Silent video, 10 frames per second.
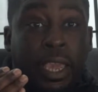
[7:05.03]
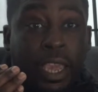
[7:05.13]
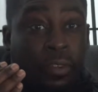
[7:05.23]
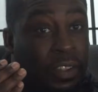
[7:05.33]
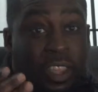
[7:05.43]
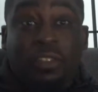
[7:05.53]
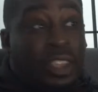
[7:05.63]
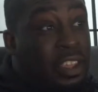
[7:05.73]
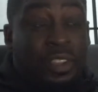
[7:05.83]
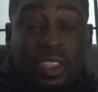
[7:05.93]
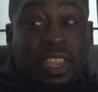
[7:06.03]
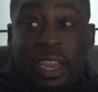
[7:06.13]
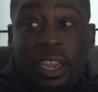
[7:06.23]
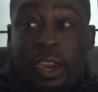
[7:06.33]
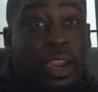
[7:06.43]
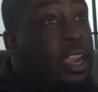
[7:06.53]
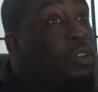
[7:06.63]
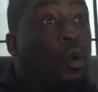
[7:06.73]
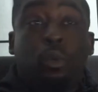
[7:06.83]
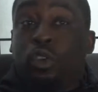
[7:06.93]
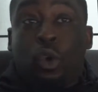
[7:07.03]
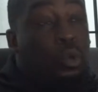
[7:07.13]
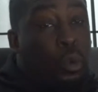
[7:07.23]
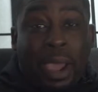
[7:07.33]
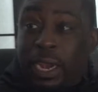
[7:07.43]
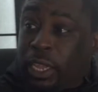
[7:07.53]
If he's not there, don't nobody